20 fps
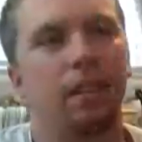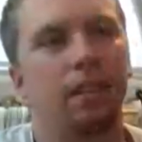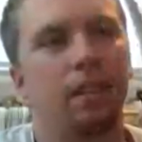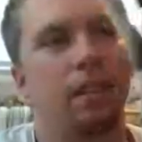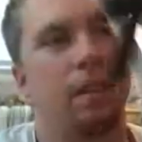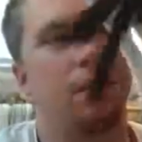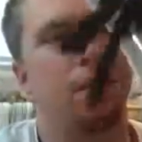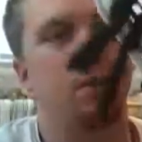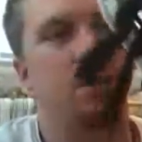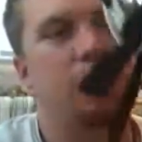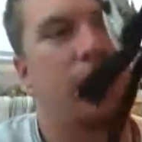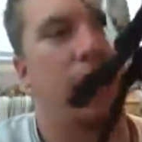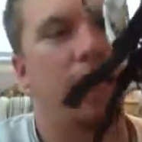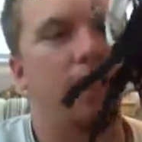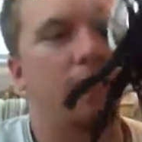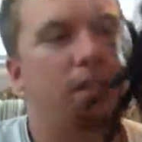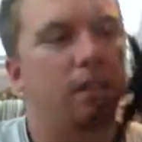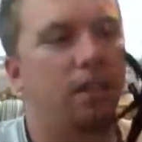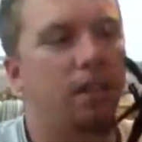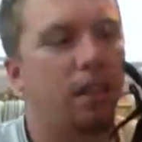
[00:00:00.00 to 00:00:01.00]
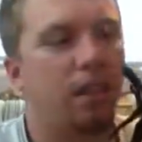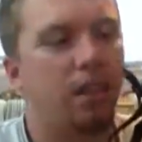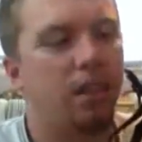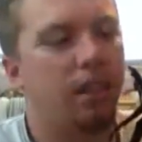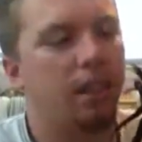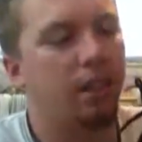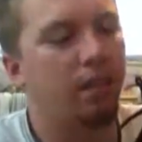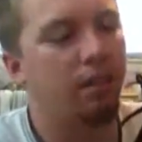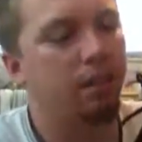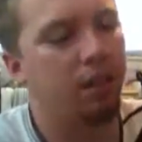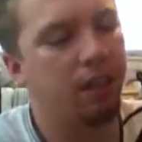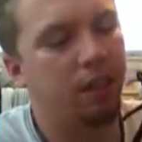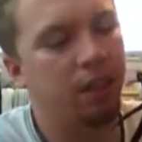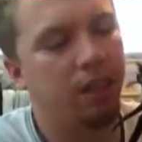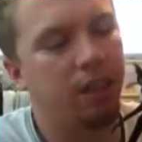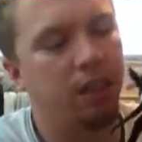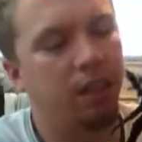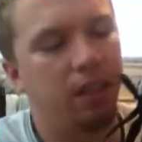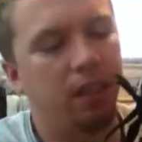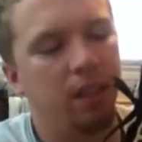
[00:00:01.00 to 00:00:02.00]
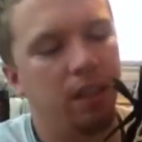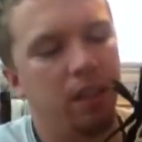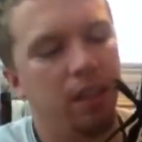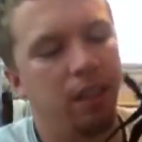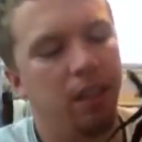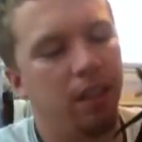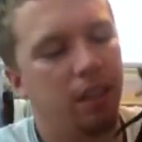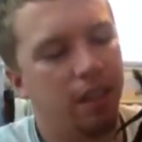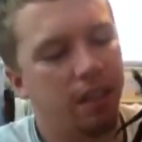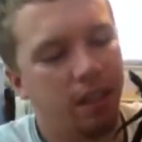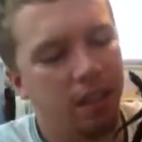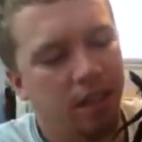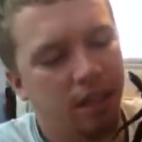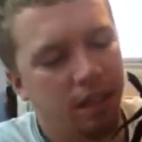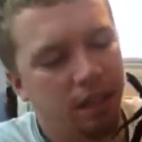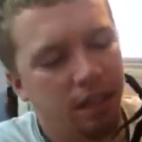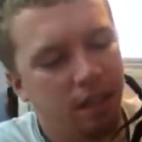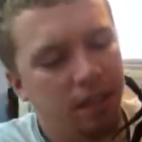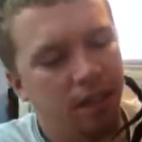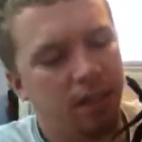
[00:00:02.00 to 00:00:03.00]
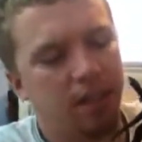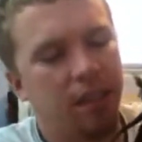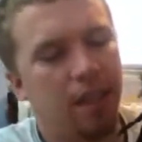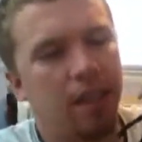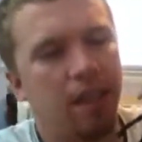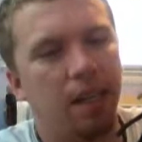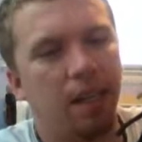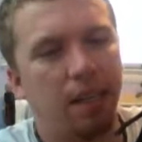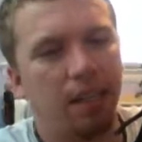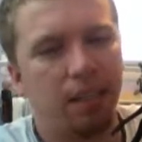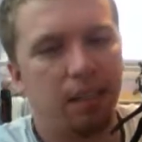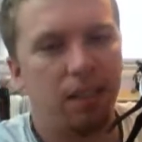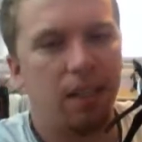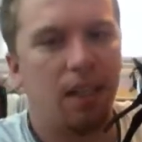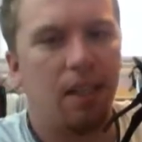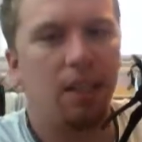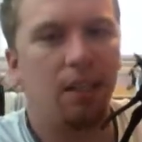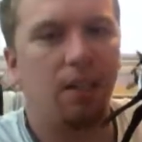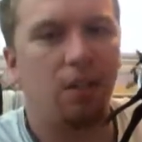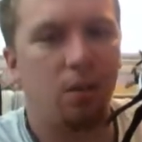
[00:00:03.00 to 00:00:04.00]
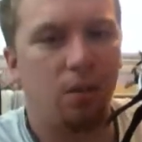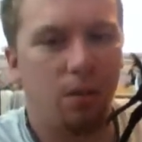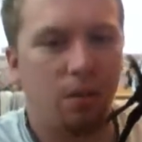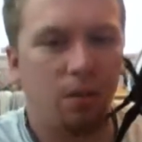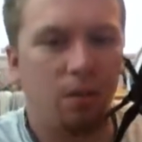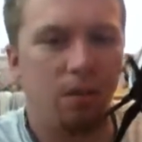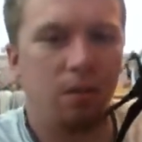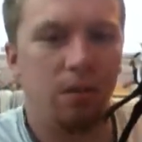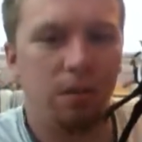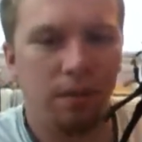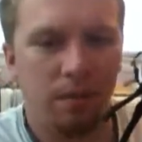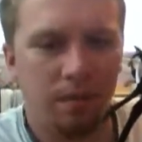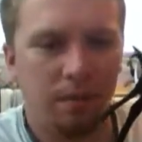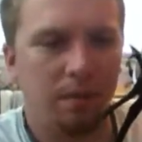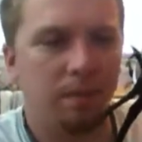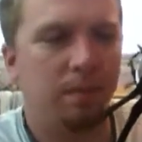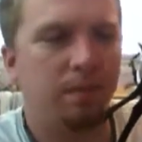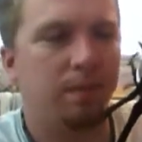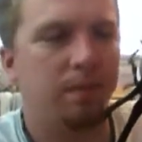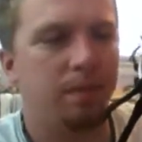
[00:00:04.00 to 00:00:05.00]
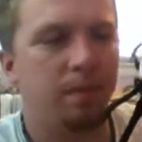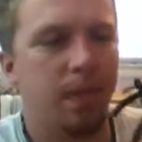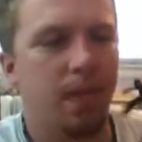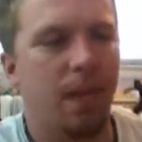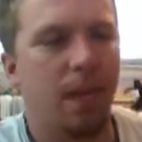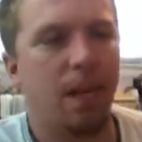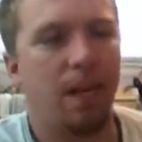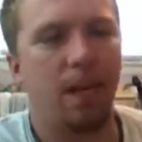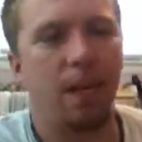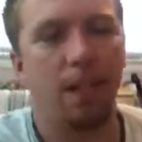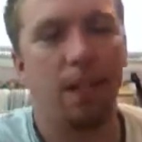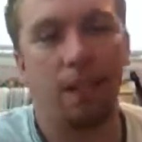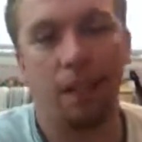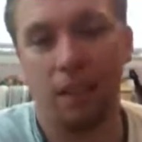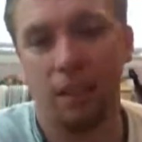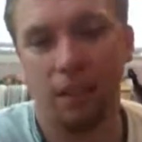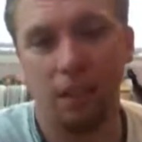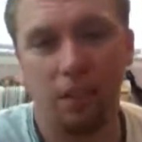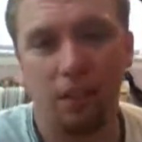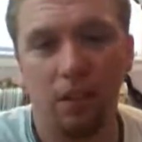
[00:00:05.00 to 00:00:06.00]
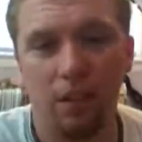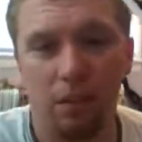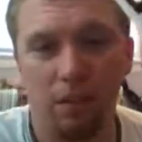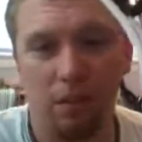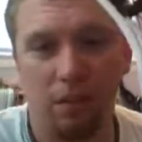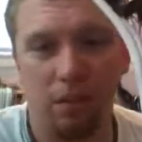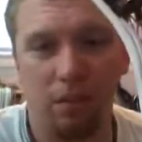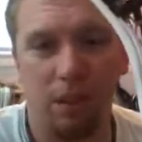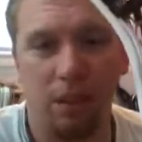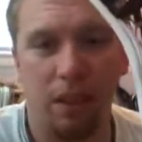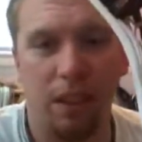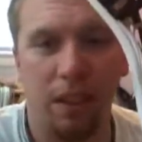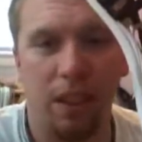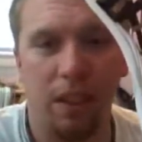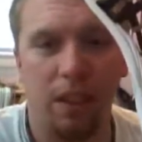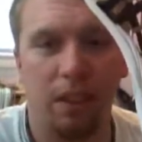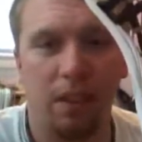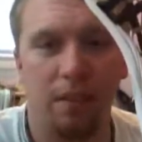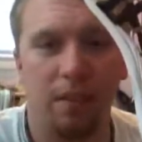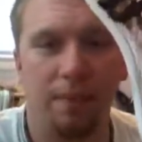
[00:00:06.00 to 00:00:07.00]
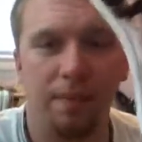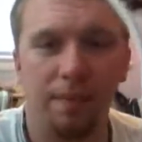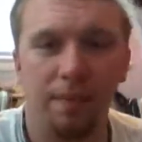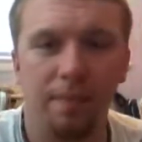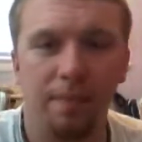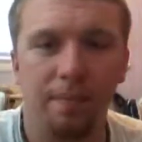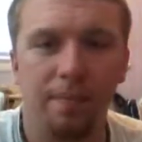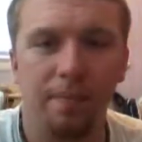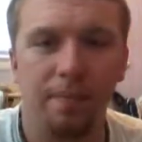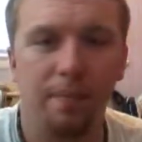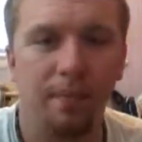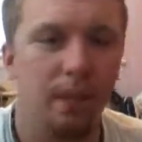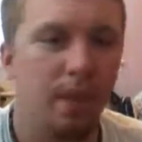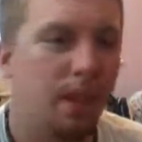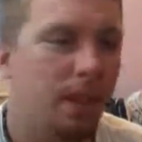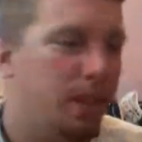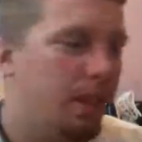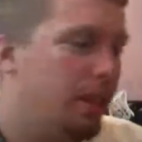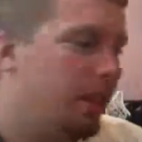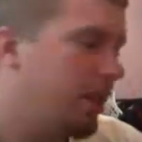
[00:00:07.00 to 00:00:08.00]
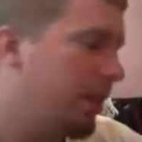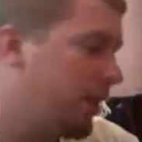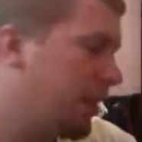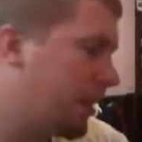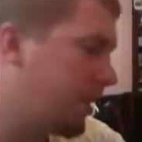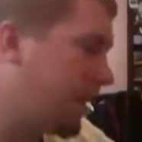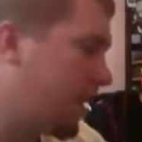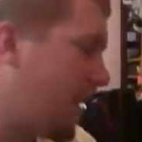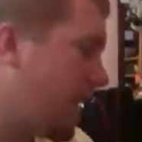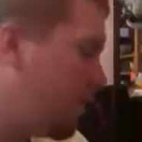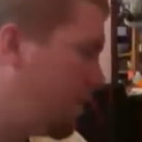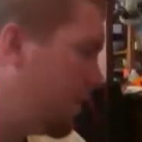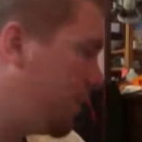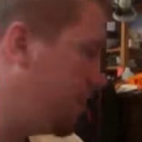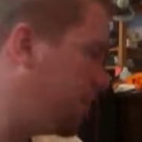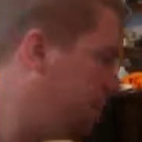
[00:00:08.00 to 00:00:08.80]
double trad turned out really good. It's got a nice solid hold, and I think it just looks really nice. That's that one.